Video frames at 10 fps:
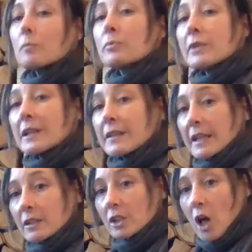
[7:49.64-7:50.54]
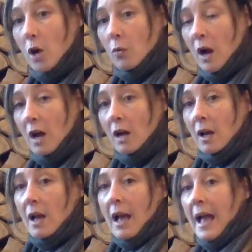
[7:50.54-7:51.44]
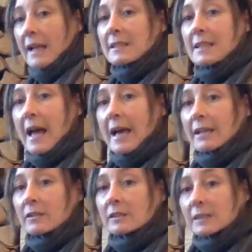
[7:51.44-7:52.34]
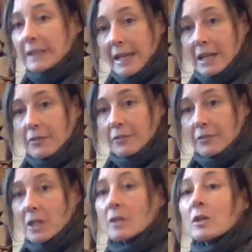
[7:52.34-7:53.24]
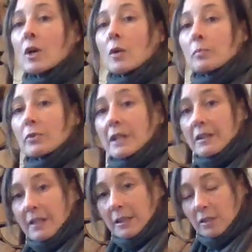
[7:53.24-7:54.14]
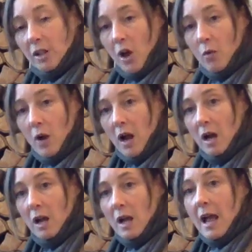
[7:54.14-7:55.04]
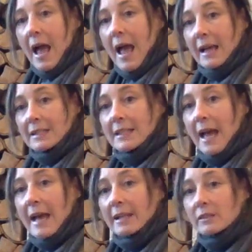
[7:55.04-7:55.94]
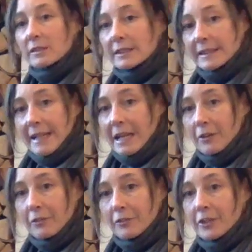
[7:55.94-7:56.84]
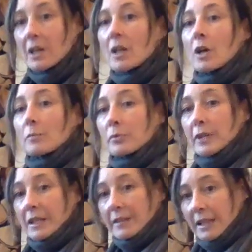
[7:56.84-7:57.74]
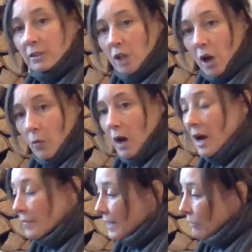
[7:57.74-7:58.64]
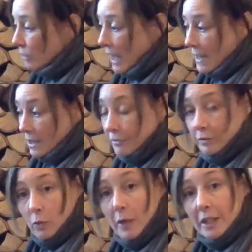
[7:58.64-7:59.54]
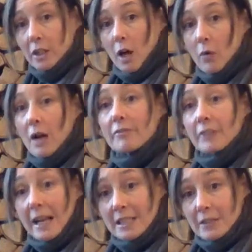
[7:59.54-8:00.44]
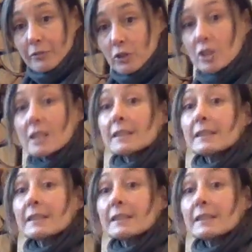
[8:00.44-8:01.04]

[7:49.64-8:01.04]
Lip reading: breathe in lower. Exhale, lift, breathe in lower. Exhale, lift, breathe in lower, and then relax the foot when you lower. Flex the foot to